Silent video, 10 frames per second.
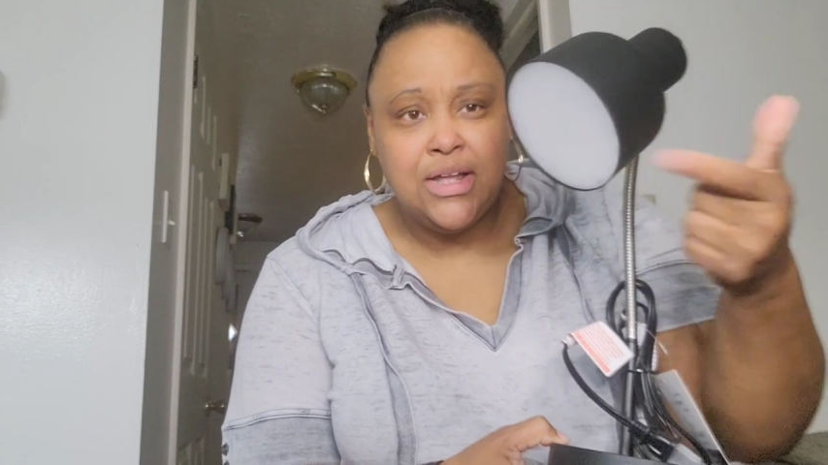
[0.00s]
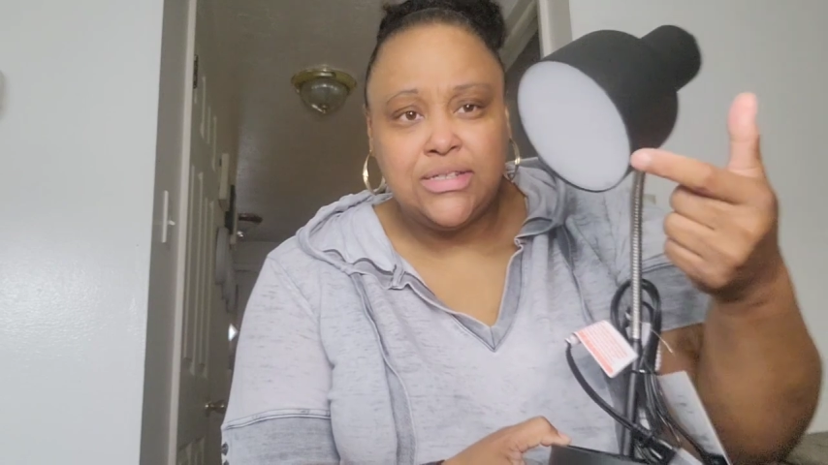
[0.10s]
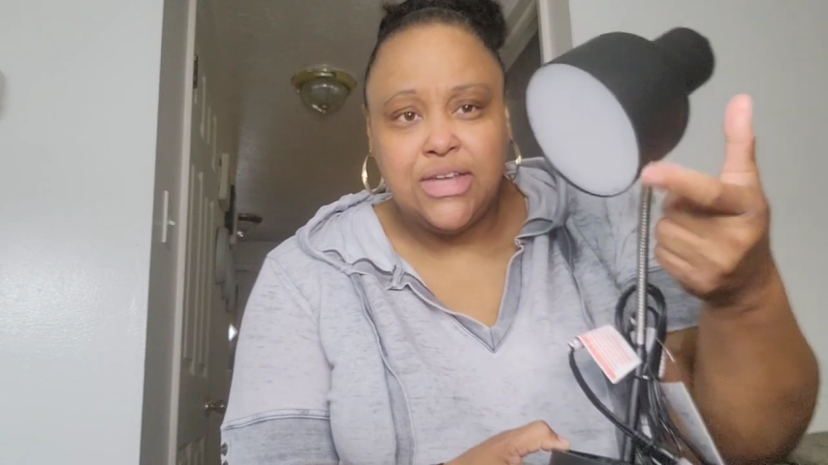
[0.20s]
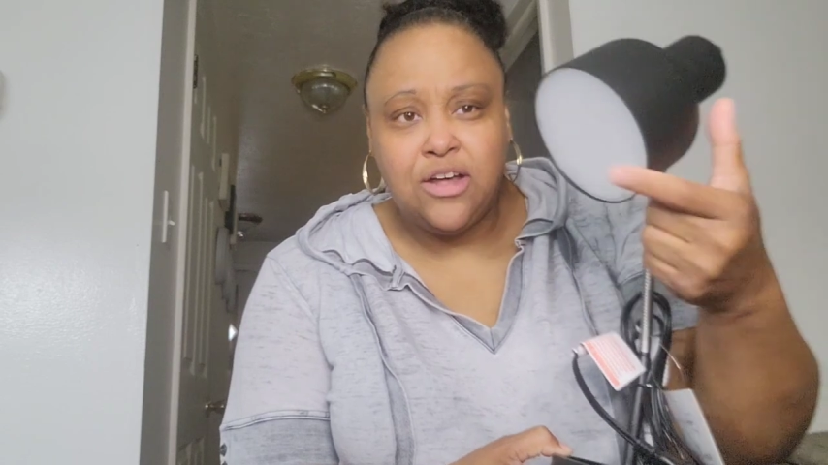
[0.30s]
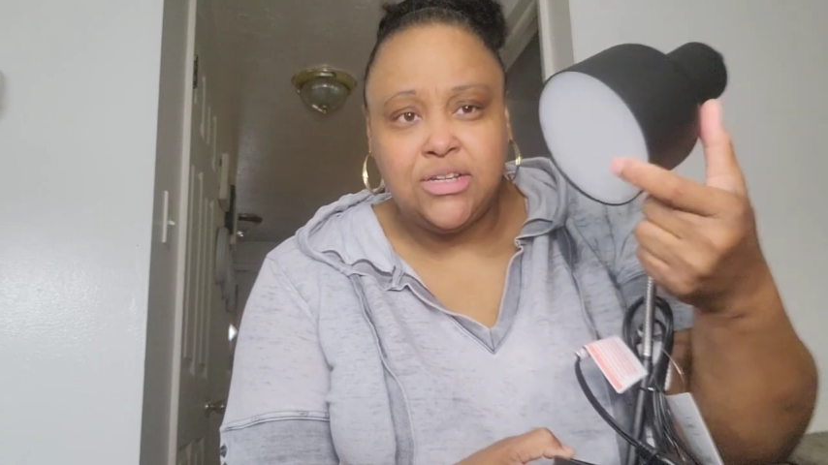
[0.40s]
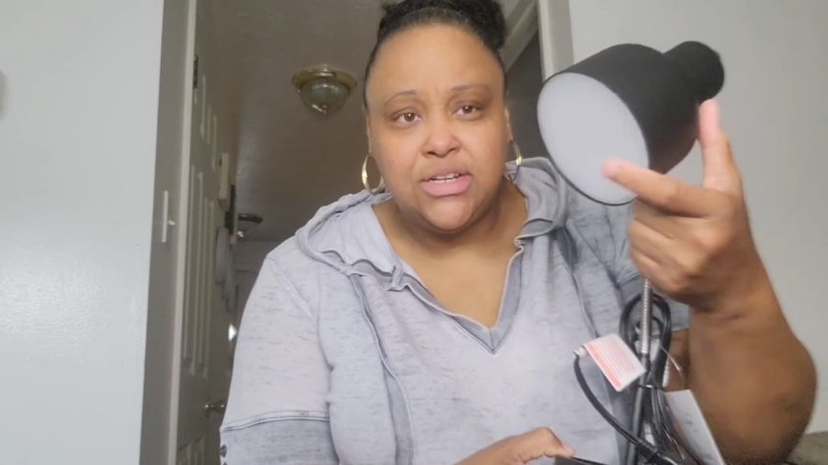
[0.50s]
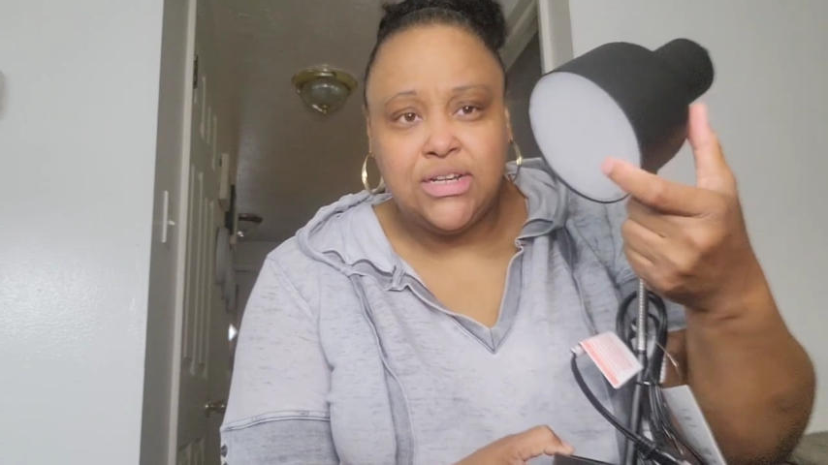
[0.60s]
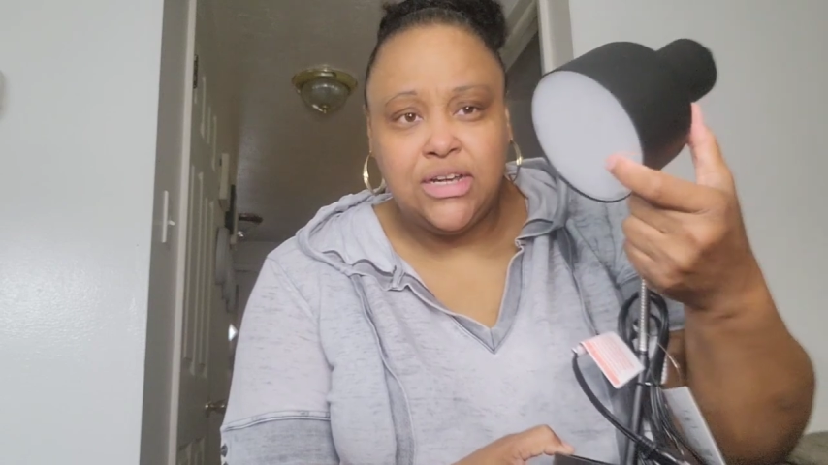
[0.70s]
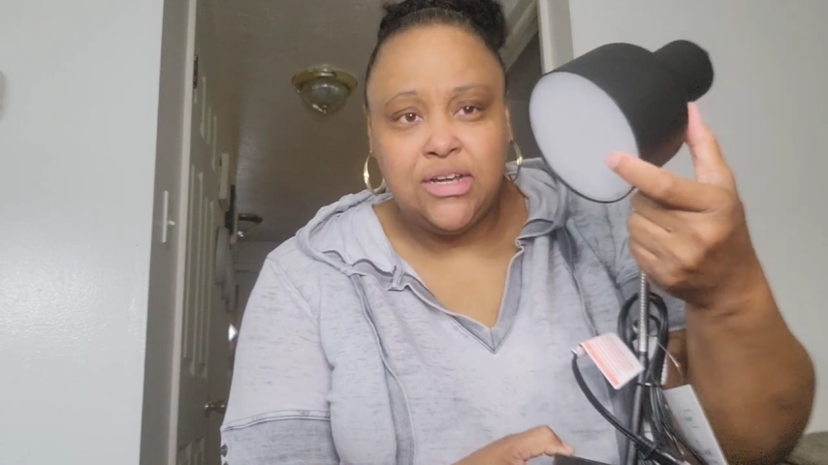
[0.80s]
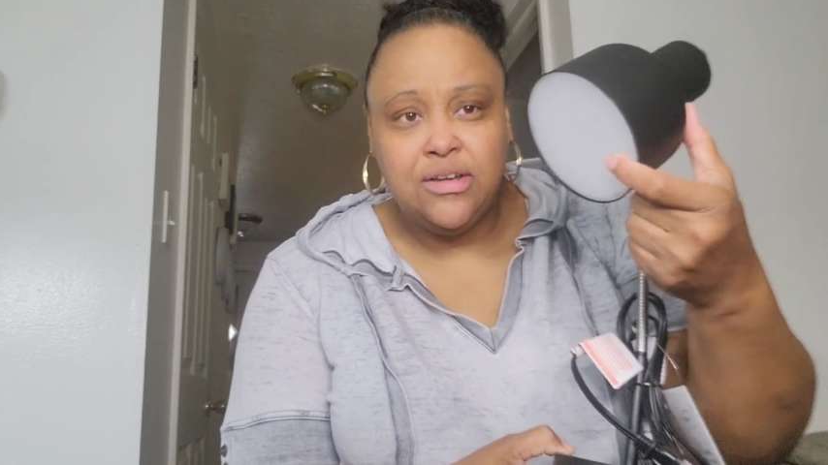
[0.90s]
It's
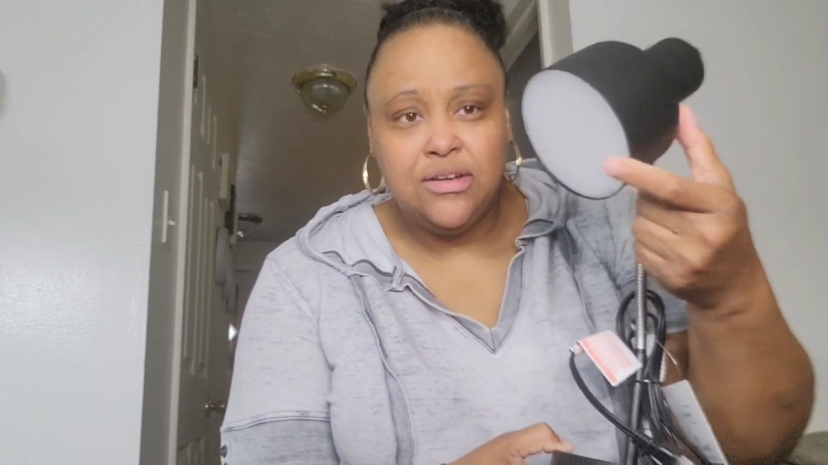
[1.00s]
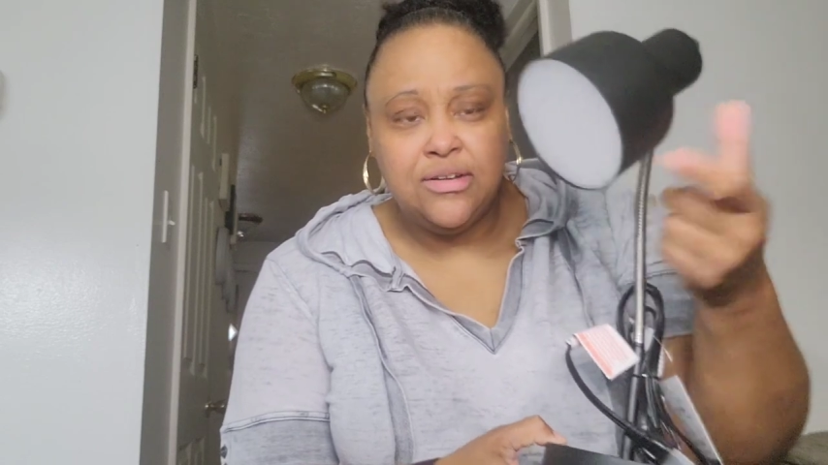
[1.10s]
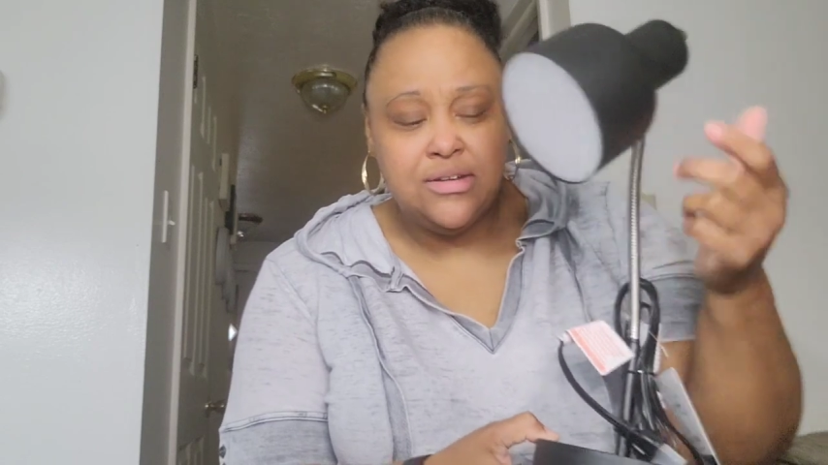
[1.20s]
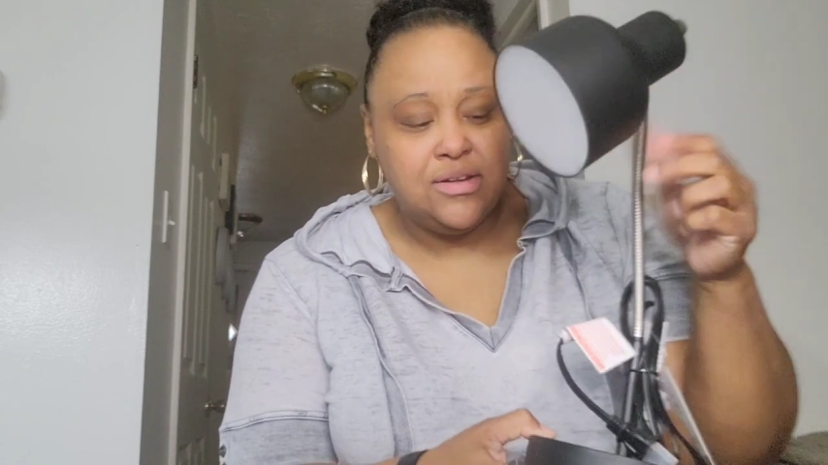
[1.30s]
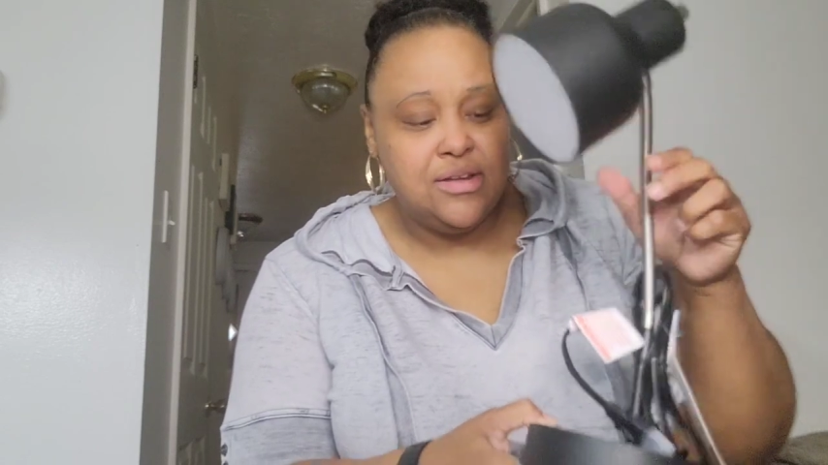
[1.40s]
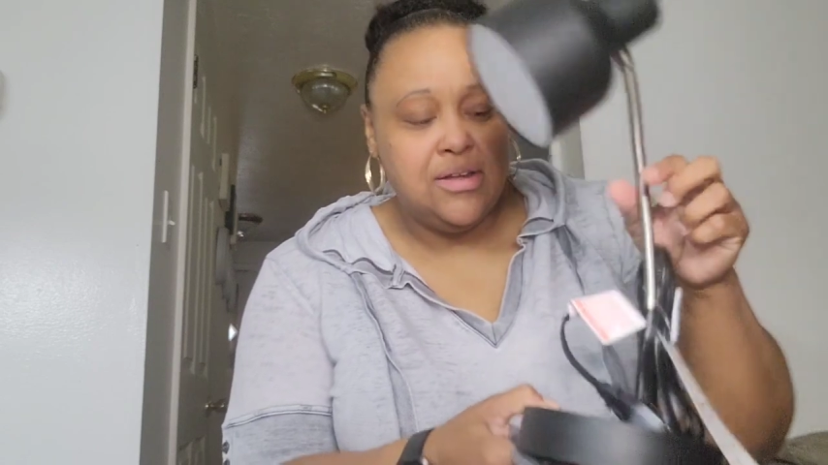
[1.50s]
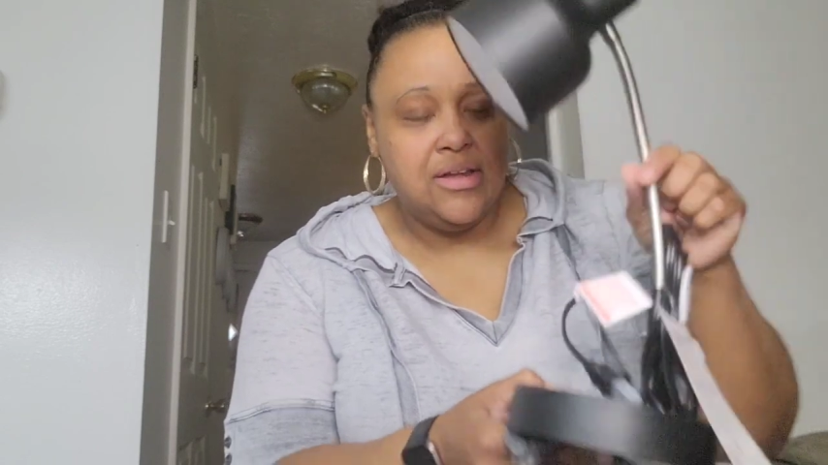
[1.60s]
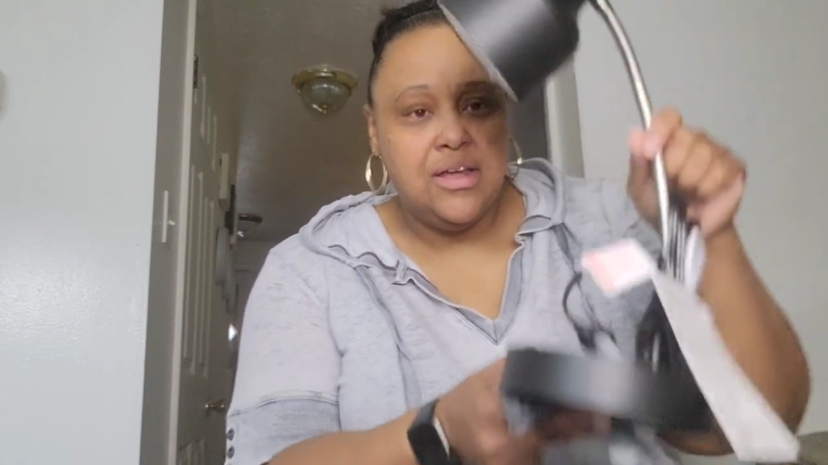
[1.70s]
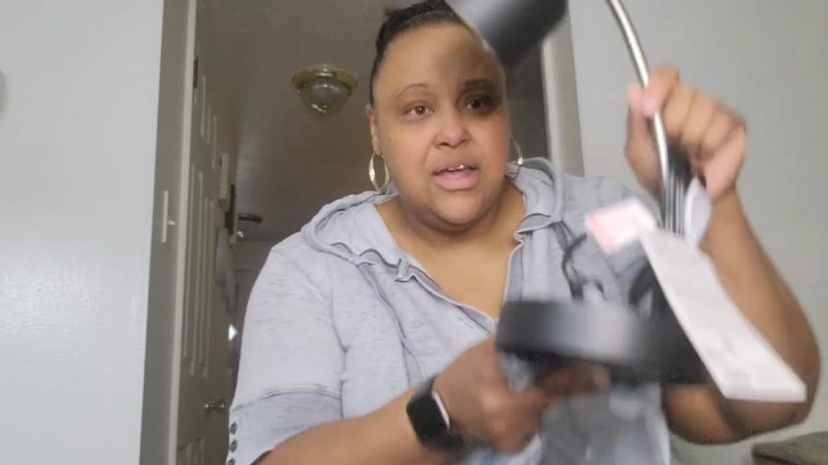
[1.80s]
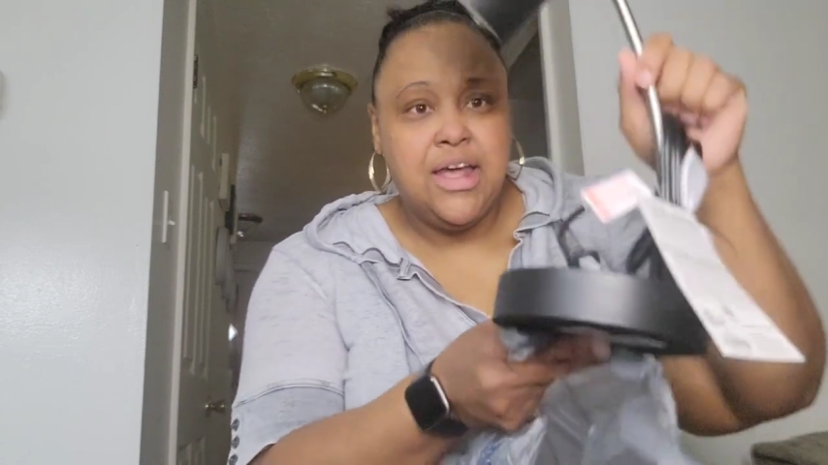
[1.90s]
LED,
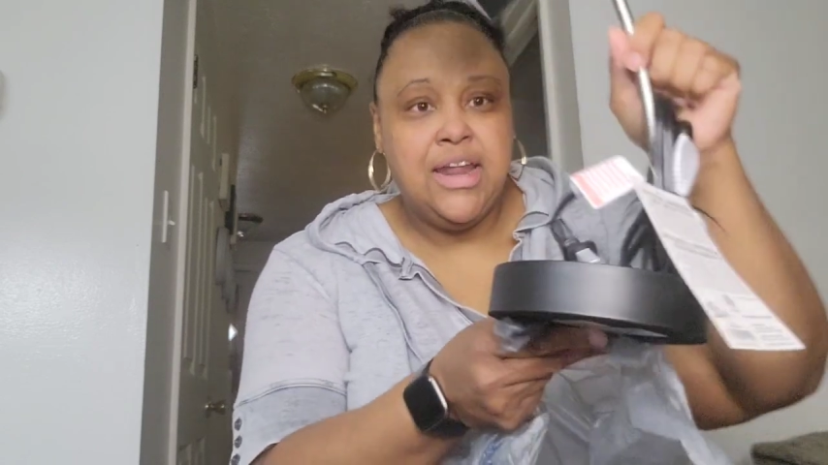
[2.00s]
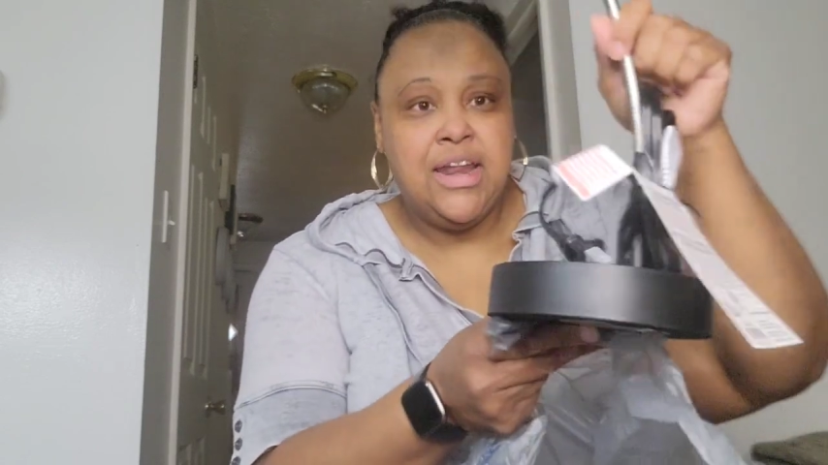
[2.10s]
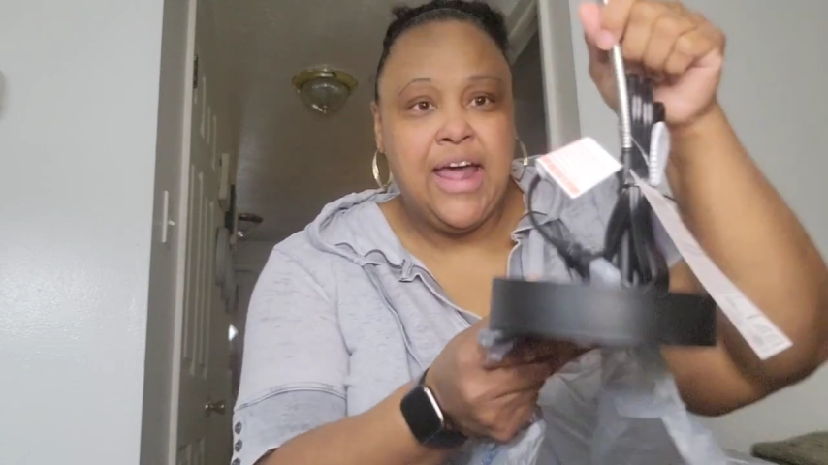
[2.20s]
and